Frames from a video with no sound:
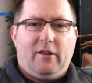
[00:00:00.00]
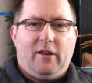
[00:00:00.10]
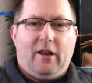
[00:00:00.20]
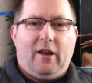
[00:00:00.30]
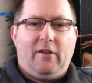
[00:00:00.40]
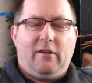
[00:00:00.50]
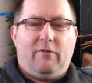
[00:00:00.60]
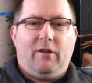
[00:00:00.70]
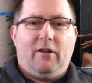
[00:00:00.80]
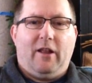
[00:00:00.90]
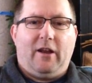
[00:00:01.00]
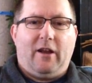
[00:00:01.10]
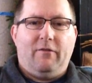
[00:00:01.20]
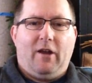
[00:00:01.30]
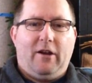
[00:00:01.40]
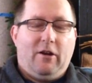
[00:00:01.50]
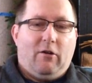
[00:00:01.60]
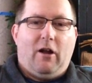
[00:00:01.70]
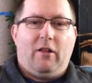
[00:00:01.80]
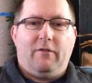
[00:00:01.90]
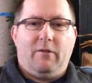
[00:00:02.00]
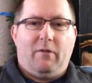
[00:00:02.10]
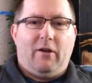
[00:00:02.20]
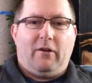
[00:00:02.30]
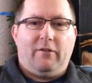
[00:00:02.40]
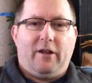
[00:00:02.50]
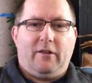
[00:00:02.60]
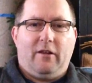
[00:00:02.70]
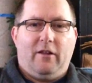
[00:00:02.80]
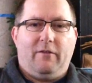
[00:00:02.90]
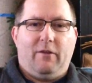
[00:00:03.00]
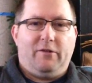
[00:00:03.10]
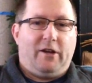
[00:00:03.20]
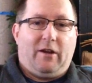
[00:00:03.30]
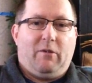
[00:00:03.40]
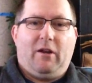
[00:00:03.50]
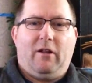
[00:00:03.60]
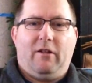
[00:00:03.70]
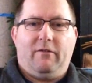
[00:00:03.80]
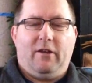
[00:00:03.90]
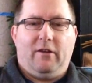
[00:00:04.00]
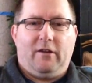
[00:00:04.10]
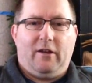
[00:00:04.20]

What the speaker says: And I just feel like I know all of you. My heart goes out to all of you. I wish I could meet all of you.